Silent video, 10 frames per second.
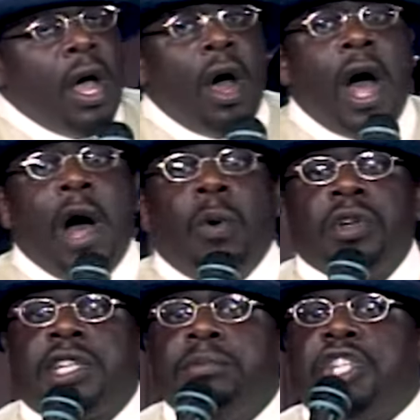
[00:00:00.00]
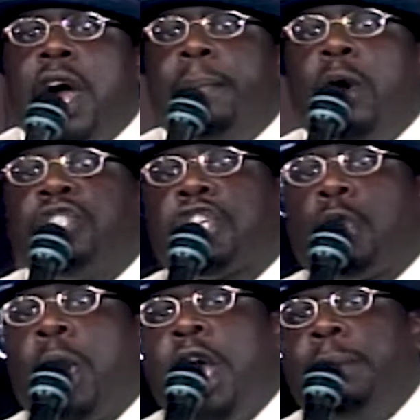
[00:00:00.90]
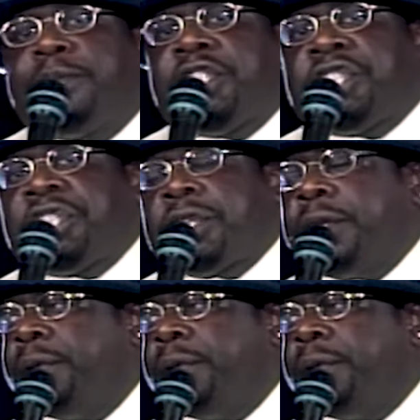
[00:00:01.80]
Or I want some jumbo scrimps.